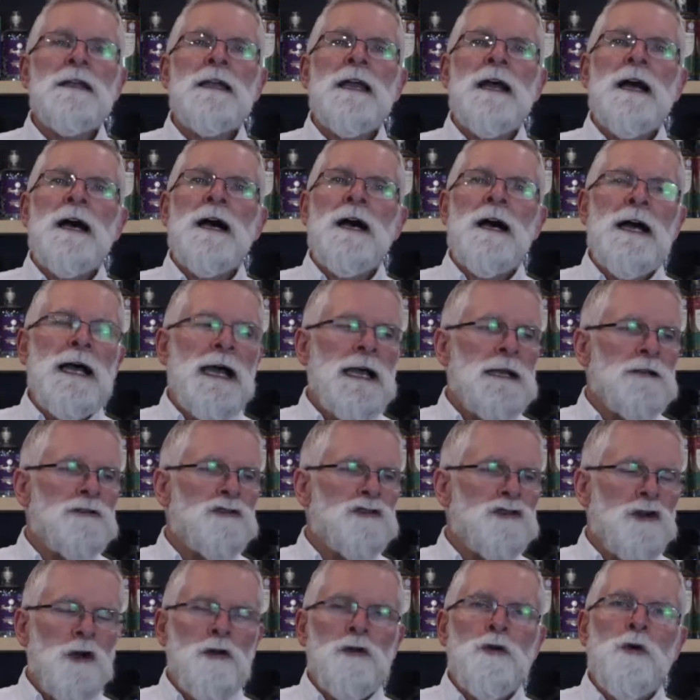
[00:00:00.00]

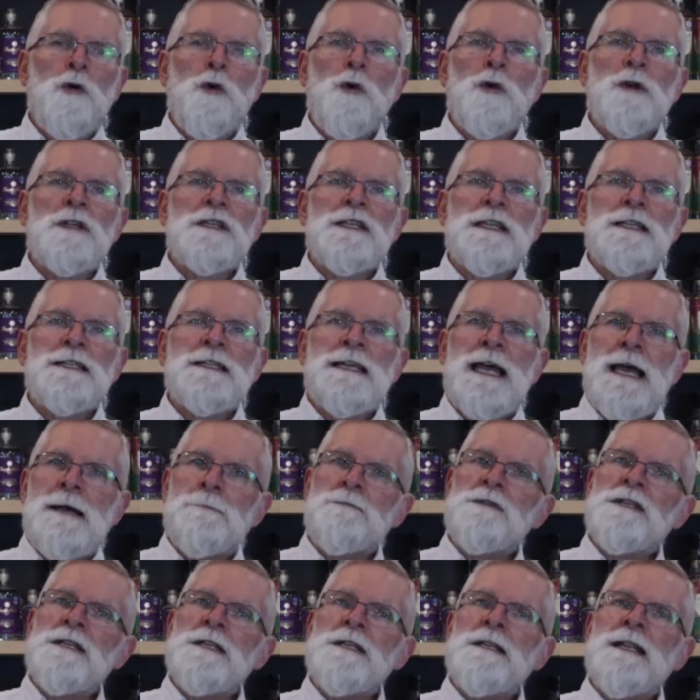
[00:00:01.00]
and John Hall has
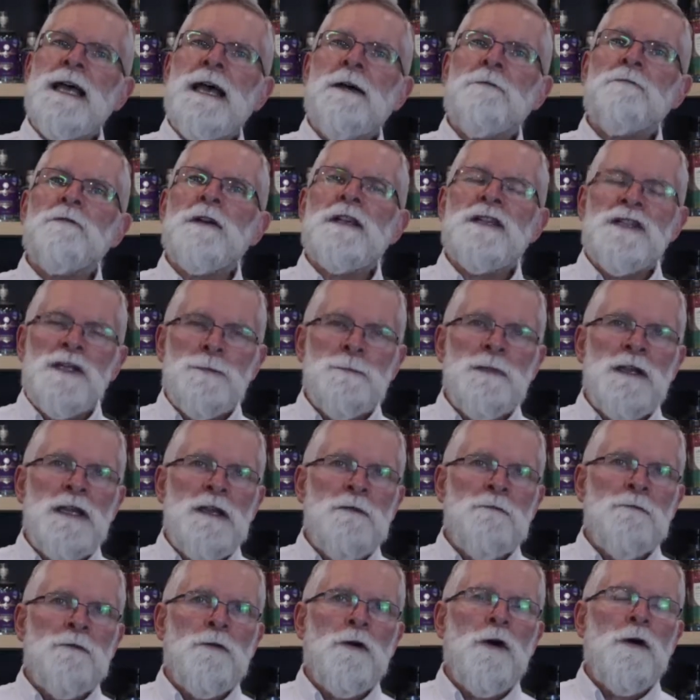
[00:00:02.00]
adapted that
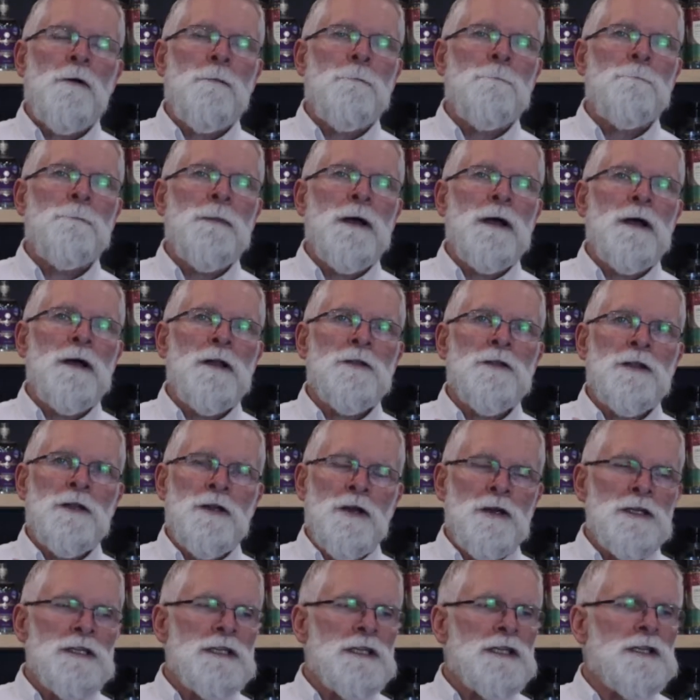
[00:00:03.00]
recipe from the
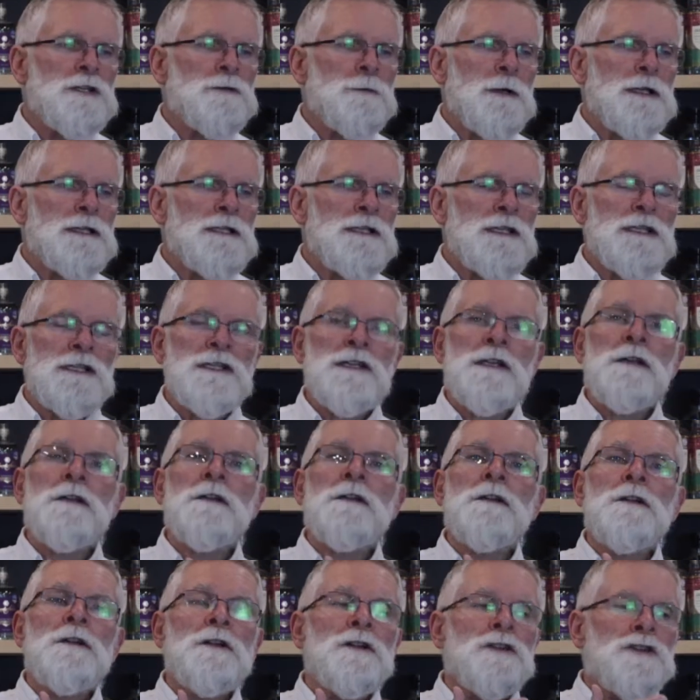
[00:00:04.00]
1920s
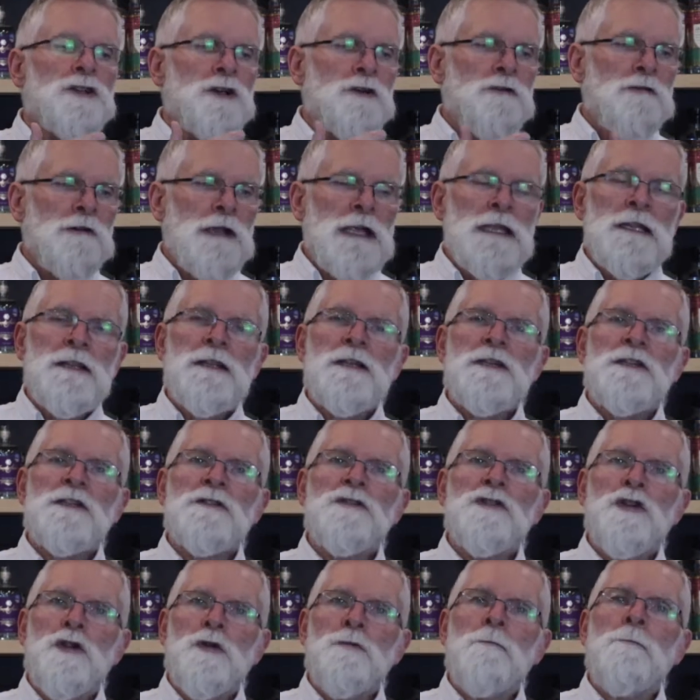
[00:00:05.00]
to create this
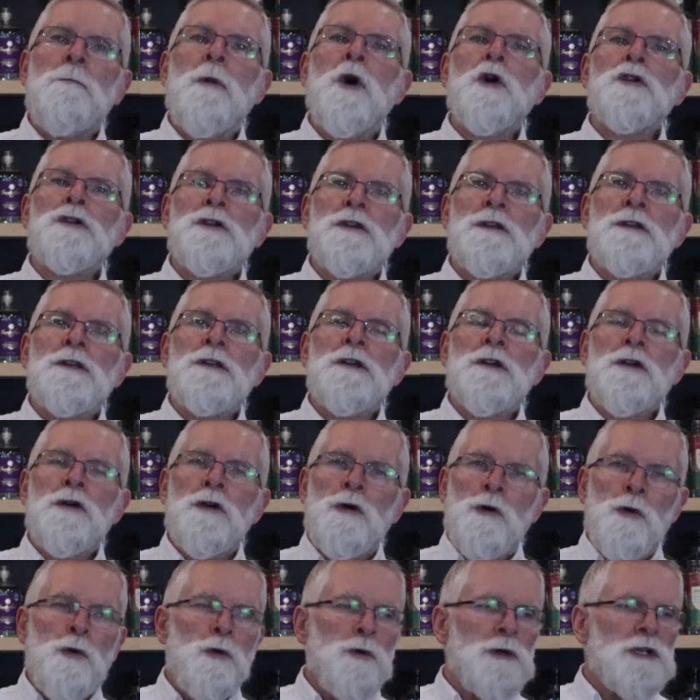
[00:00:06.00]
new modern
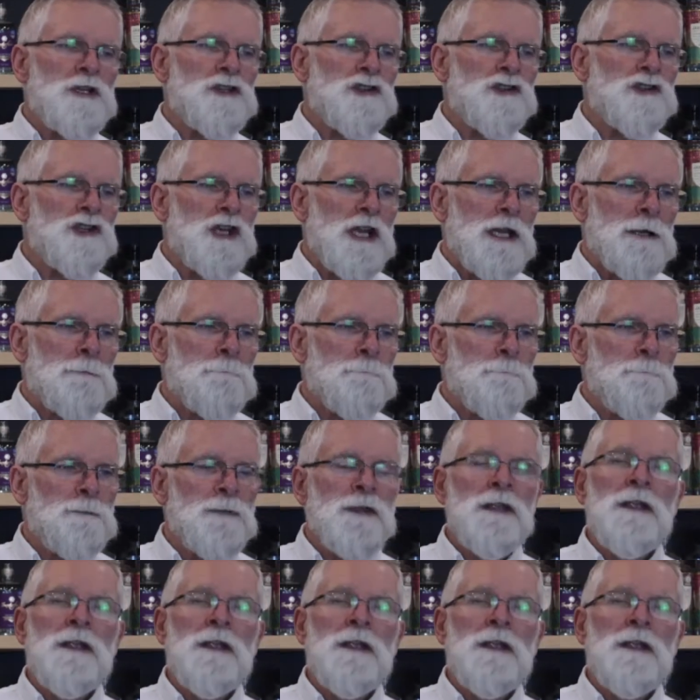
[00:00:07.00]
Cornish gin.